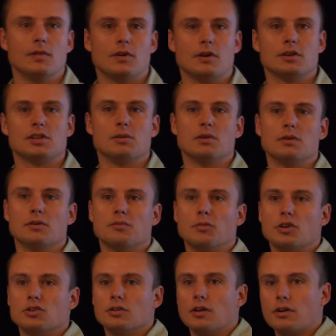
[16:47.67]
or someone with
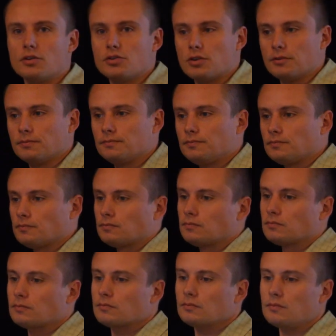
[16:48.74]
much larger
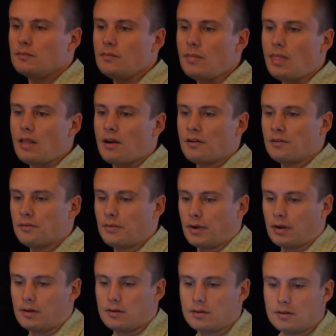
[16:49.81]

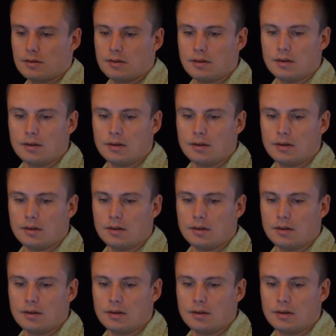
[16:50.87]
fingers.